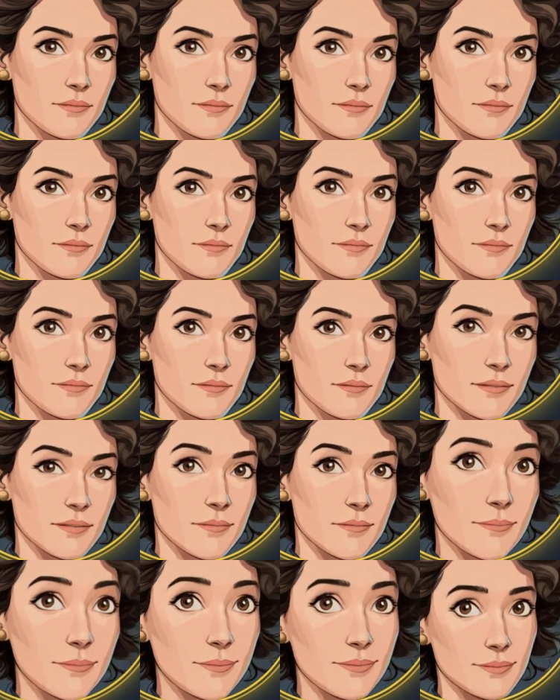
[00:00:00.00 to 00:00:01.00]
across
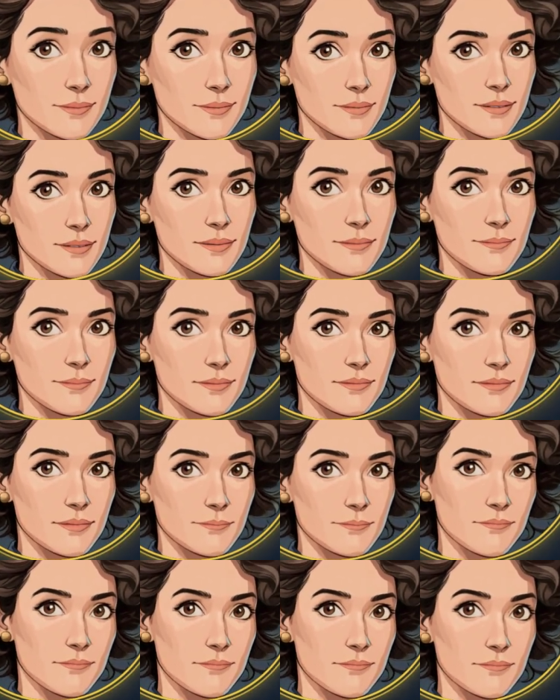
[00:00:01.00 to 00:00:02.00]
Kubernetes and serverless
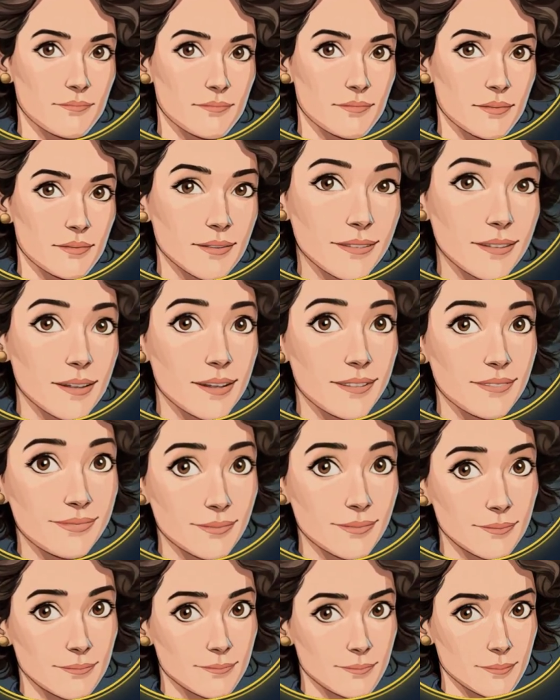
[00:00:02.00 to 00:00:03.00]
architectures.
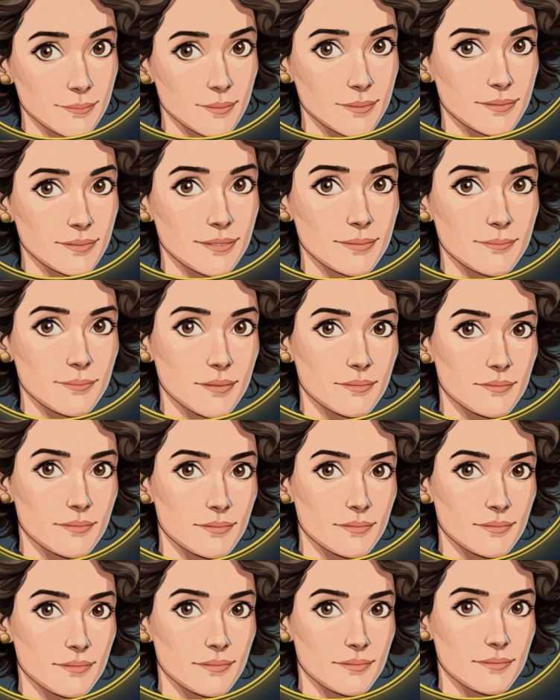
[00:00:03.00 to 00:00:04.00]

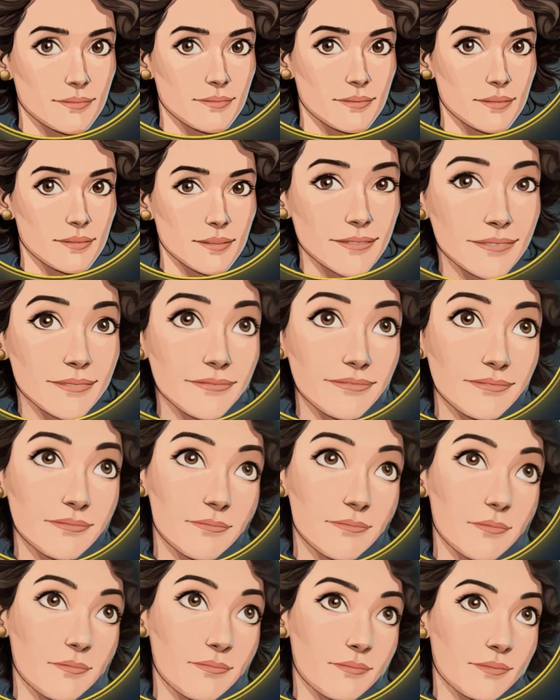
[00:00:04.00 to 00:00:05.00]
Focus on the control
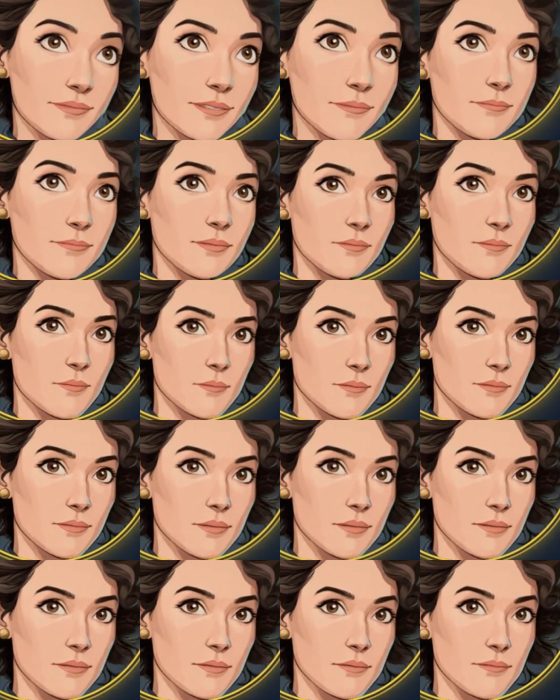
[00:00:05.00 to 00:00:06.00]
plane, worker
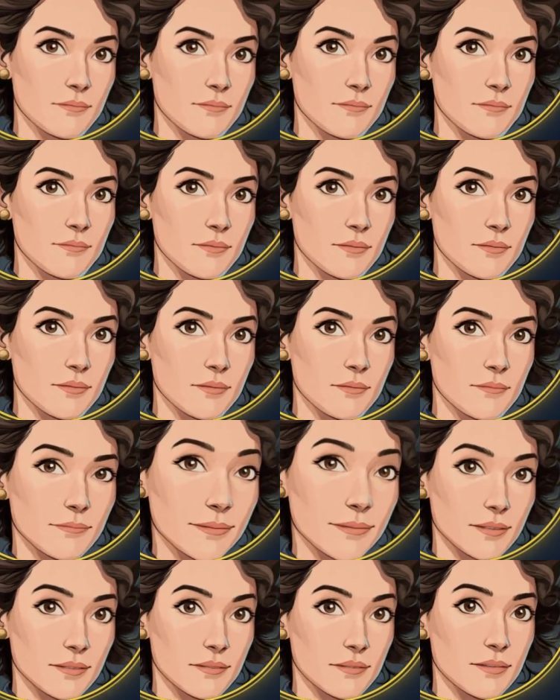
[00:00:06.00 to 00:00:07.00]
nodes, and managed
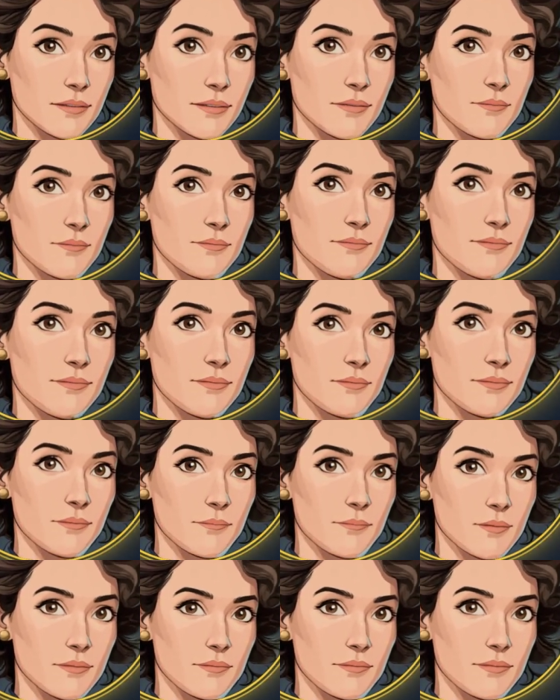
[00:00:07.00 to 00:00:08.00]
services
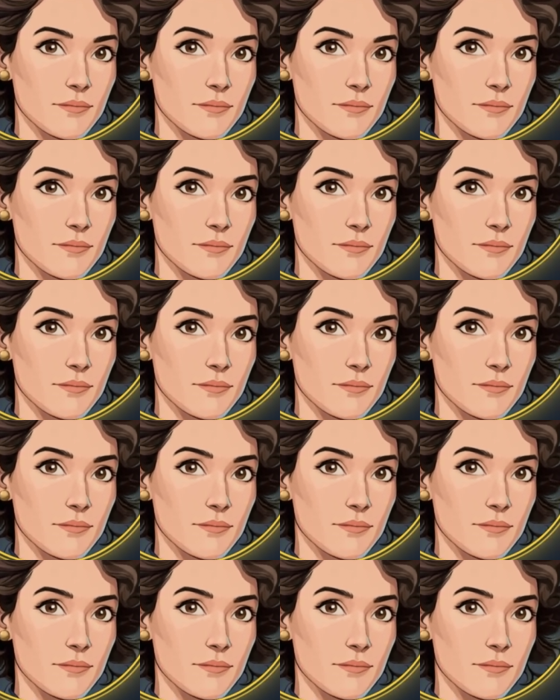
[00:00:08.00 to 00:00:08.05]
layers.